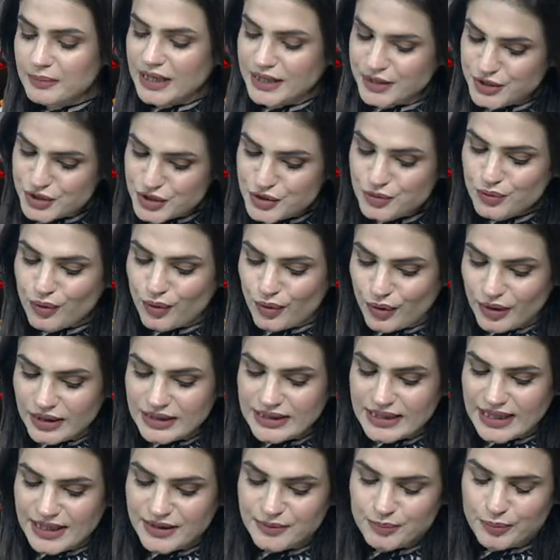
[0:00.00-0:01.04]
Let me come back to you on
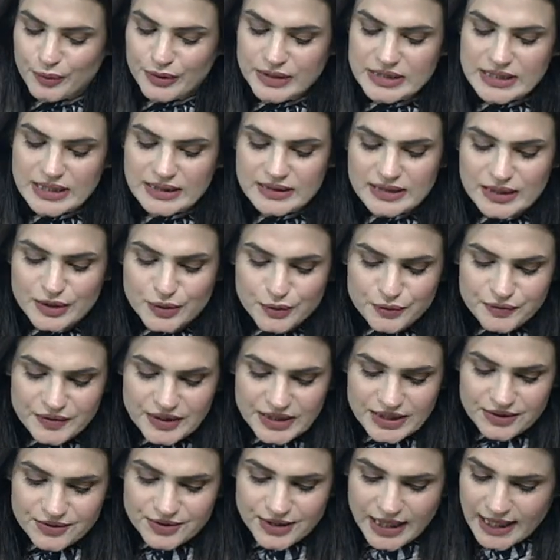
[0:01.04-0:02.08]
that point. I think you're
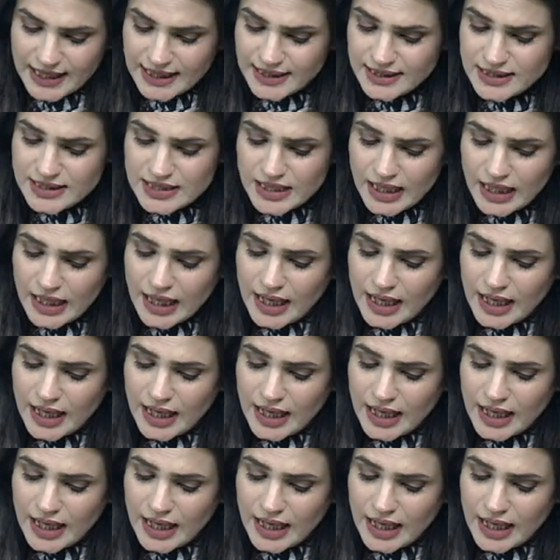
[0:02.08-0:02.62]
very right.